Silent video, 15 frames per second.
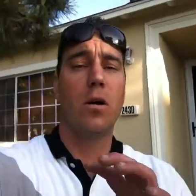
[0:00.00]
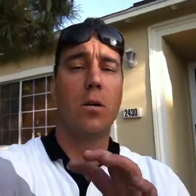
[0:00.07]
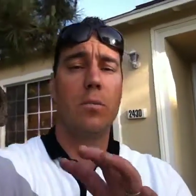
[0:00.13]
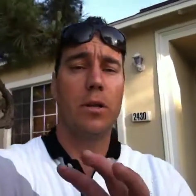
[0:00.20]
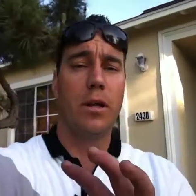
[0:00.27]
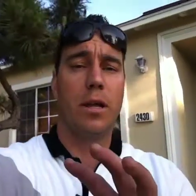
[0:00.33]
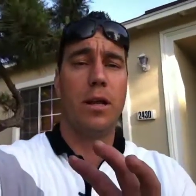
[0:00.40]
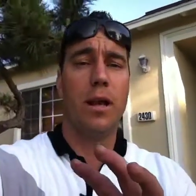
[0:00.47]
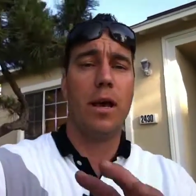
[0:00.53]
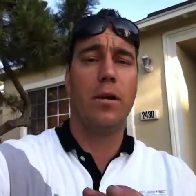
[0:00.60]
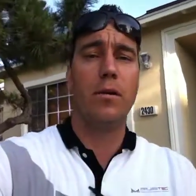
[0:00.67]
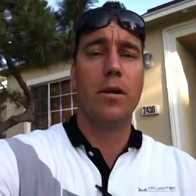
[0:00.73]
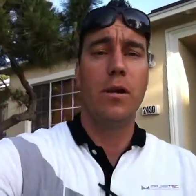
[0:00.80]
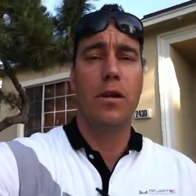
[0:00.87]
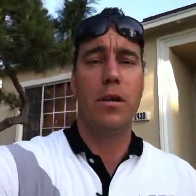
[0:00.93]
home looking
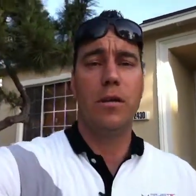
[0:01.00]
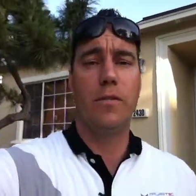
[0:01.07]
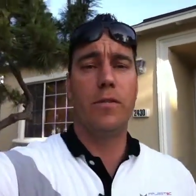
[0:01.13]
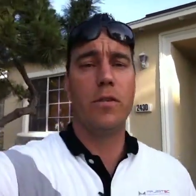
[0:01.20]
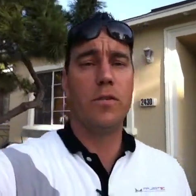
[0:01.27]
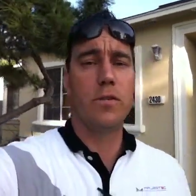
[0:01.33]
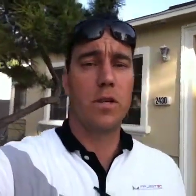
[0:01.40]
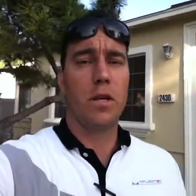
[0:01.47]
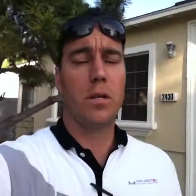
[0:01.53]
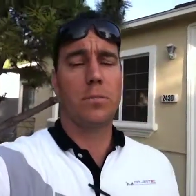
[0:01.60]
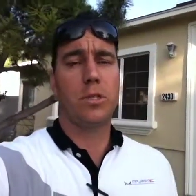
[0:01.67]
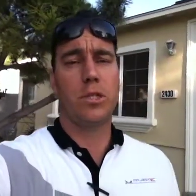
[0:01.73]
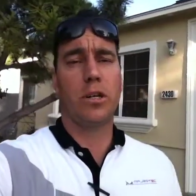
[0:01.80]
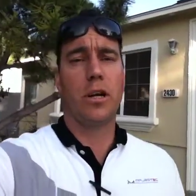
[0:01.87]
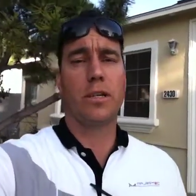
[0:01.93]
out, your view is
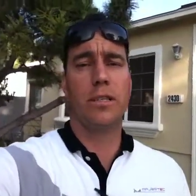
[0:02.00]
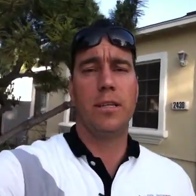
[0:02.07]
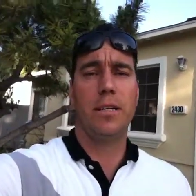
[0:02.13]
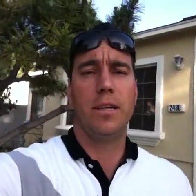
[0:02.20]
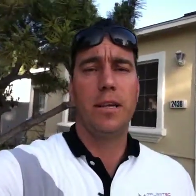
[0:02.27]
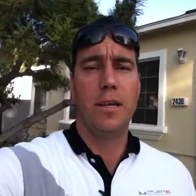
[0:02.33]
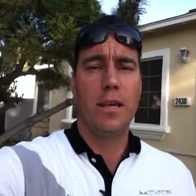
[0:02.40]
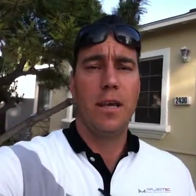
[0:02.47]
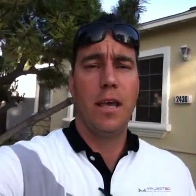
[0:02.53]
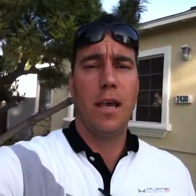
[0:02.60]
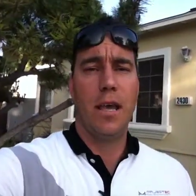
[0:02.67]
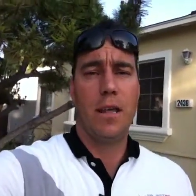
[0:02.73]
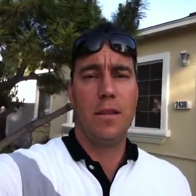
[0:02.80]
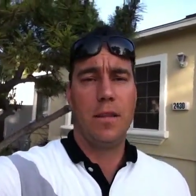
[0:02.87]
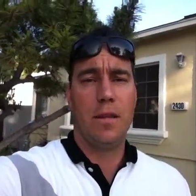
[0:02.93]
unobstructed
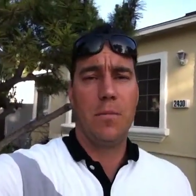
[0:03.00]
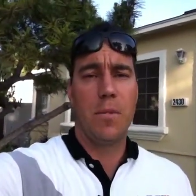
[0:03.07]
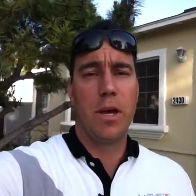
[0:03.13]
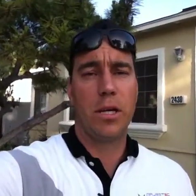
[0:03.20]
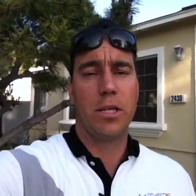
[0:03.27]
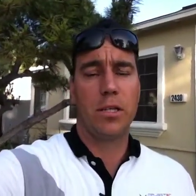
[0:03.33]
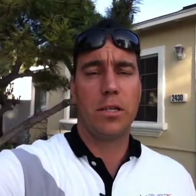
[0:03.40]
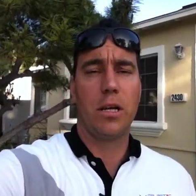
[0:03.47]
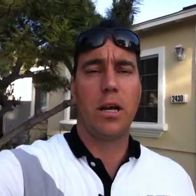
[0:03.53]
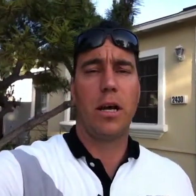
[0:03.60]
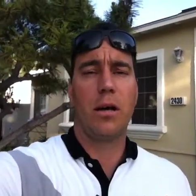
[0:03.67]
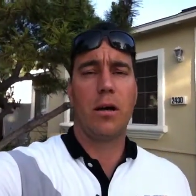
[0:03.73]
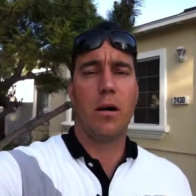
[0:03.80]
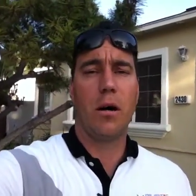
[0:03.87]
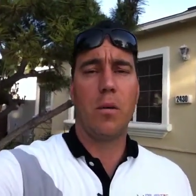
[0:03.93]
and the mesh
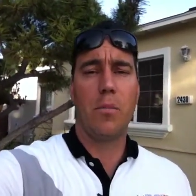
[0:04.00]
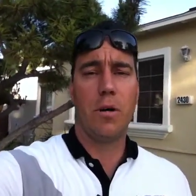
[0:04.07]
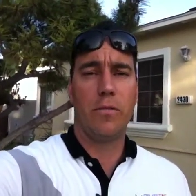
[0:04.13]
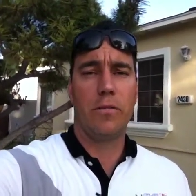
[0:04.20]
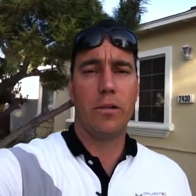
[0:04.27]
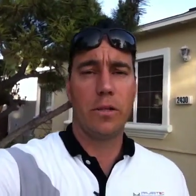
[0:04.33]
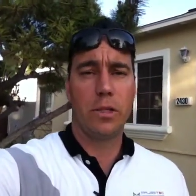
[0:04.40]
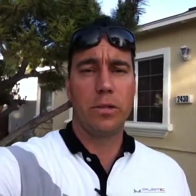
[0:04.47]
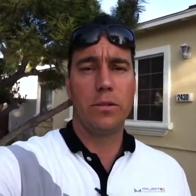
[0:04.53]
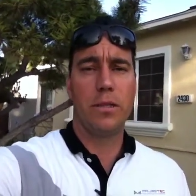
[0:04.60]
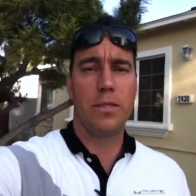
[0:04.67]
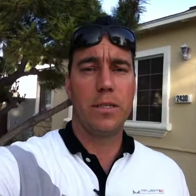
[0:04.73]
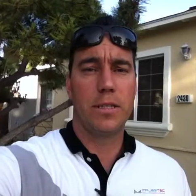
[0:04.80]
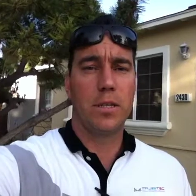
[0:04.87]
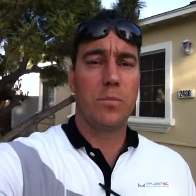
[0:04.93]
all but virtually
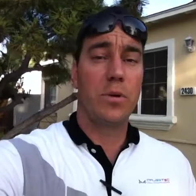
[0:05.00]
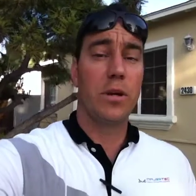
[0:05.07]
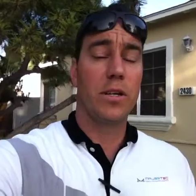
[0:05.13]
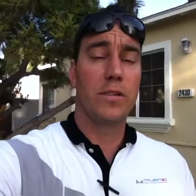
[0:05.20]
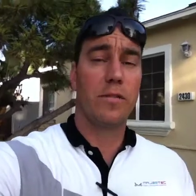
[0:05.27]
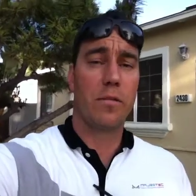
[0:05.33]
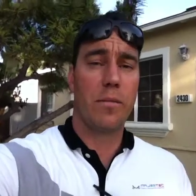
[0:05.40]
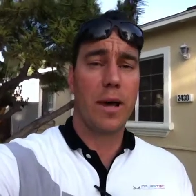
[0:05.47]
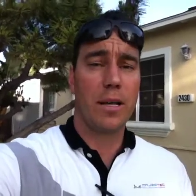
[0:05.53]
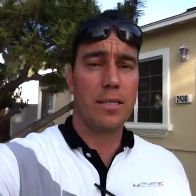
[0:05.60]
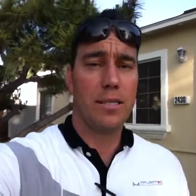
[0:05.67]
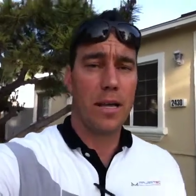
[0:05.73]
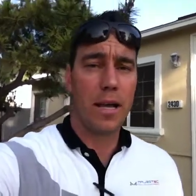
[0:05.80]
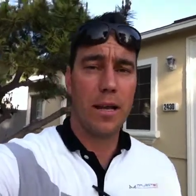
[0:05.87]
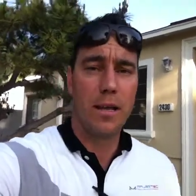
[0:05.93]
disappears from
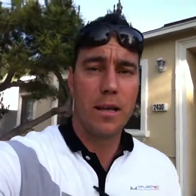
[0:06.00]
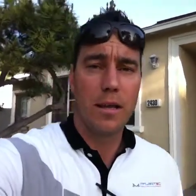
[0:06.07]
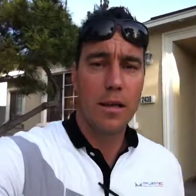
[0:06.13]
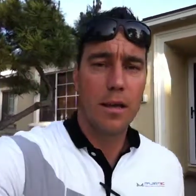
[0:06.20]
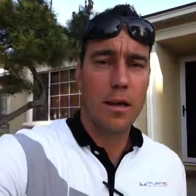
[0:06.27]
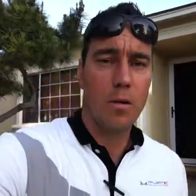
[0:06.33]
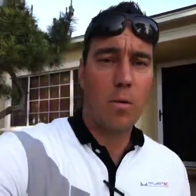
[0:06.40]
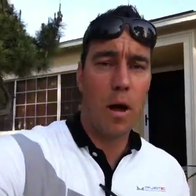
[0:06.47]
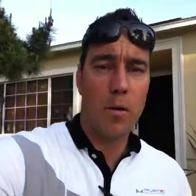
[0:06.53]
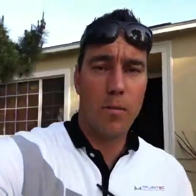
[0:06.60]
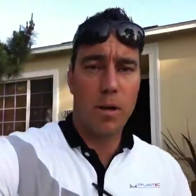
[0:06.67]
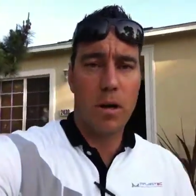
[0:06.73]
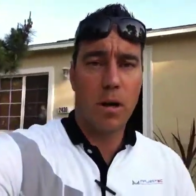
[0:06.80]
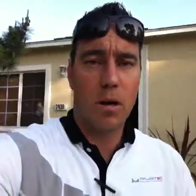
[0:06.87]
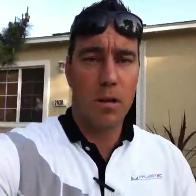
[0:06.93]
eyesight, why
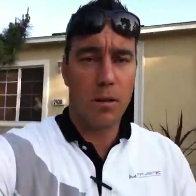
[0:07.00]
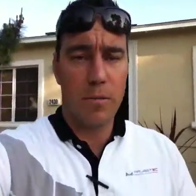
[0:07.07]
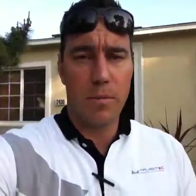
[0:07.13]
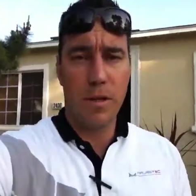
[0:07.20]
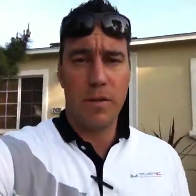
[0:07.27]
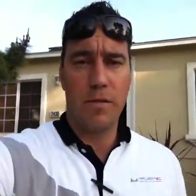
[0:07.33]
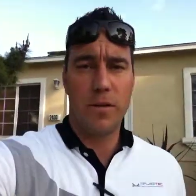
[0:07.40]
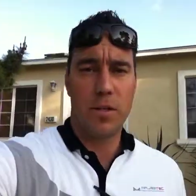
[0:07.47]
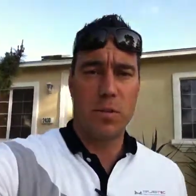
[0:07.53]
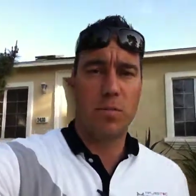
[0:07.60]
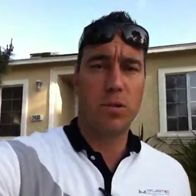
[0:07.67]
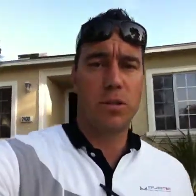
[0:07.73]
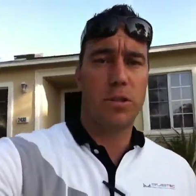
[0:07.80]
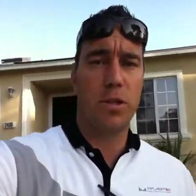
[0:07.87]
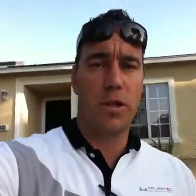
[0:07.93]
we call them
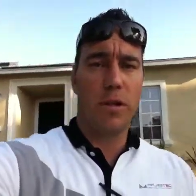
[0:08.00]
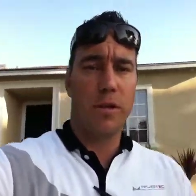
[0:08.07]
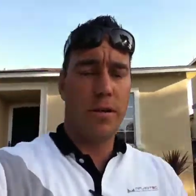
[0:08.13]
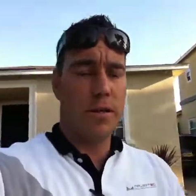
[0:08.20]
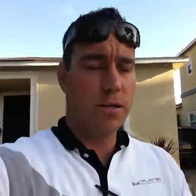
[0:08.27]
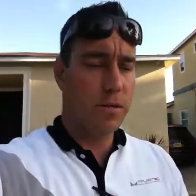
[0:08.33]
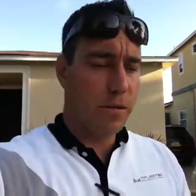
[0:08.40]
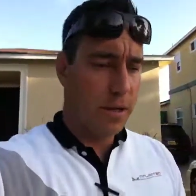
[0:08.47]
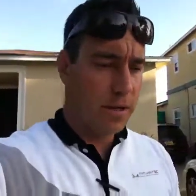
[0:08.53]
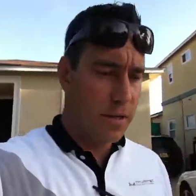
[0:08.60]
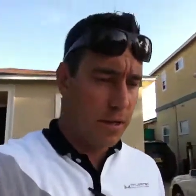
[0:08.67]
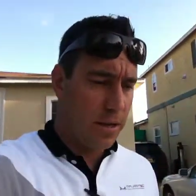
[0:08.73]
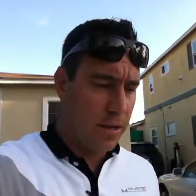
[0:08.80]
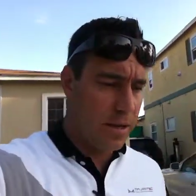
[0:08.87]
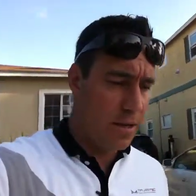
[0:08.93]
invisible security
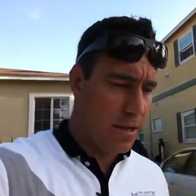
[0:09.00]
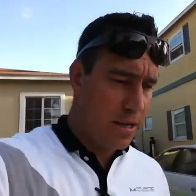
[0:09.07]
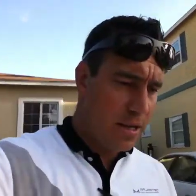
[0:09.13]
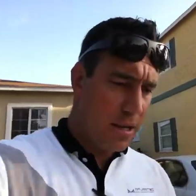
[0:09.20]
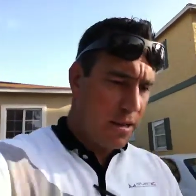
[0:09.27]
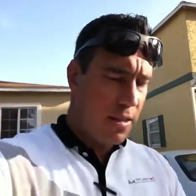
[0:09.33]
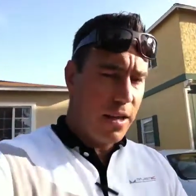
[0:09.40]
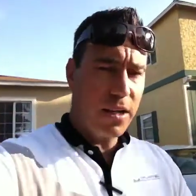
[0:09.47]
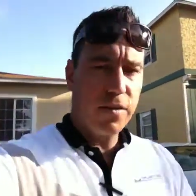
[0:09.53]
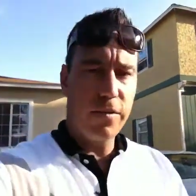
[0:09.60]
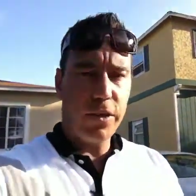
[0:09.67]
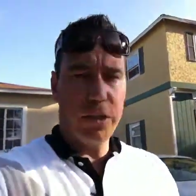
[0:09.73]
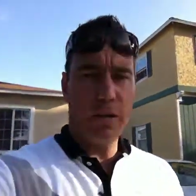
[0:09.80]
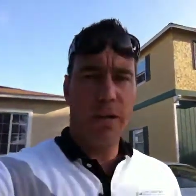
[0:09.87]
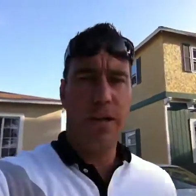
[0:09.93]
screens. Thanks for
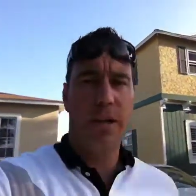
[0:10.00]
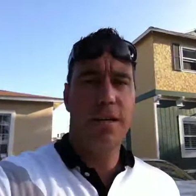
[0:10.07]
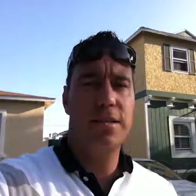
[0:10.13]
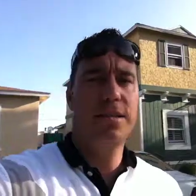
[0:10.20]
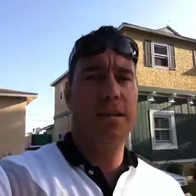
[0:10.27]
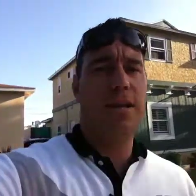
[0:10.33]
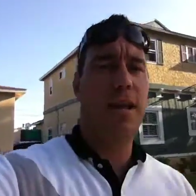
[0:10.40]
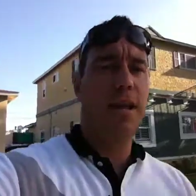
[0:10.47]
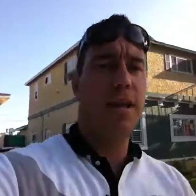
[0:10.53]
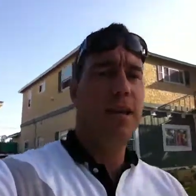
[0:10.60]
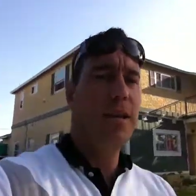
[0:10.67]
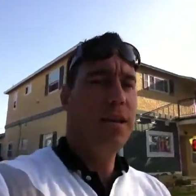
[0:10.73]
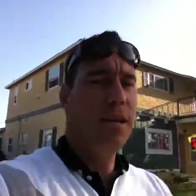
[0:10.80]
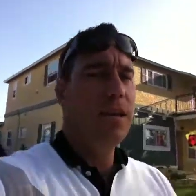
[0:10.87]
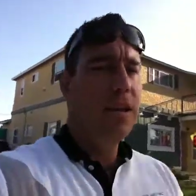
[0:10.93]
joining us today.
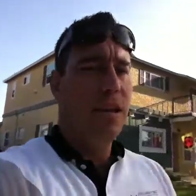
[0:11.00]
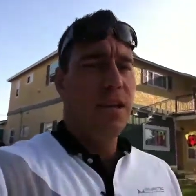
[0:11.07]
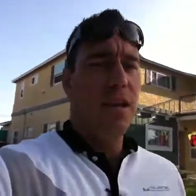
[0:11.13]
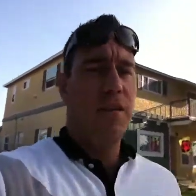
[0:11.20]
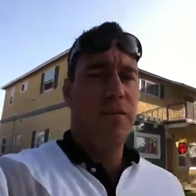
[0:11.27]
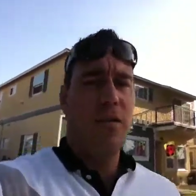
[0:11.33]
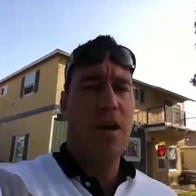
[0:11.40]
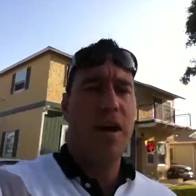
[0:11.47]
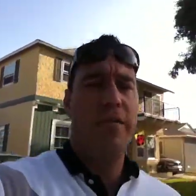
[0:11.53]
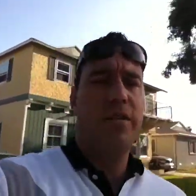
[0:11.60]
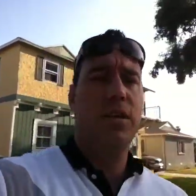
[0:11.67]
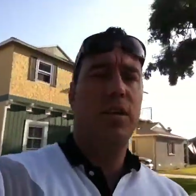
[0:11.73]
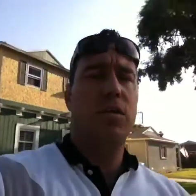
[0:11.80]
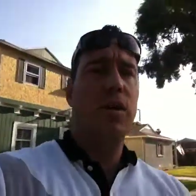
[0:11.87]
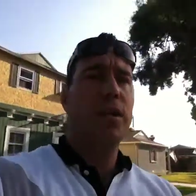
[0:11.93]
If you have
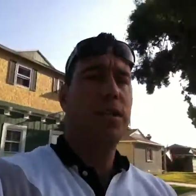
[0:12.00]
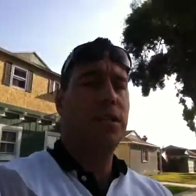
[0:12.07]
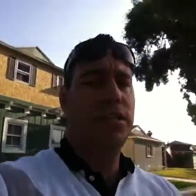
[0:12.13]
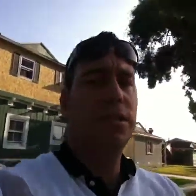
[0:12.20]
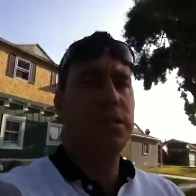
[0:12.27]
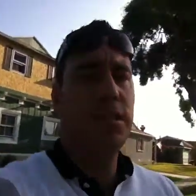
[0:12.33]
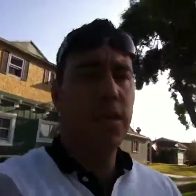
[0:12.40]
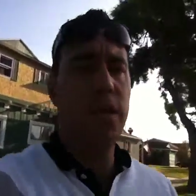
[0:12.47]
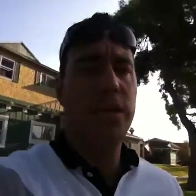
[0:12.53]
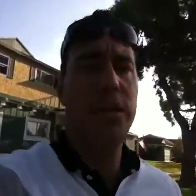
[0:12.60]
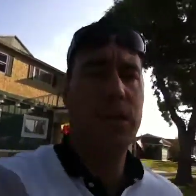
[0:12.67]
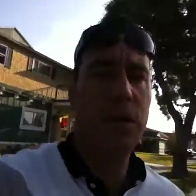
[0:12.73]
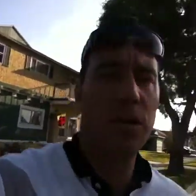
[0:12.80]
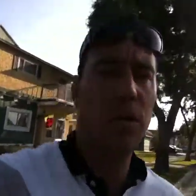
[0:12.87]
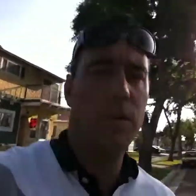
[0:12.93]
any questions,
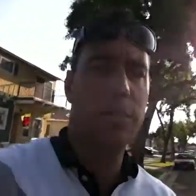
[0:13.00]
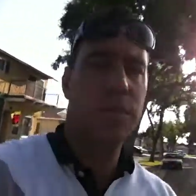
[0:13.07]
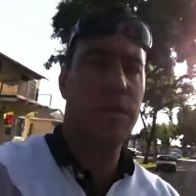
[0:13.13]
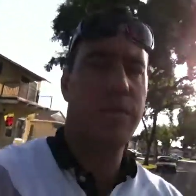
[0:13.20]
you can always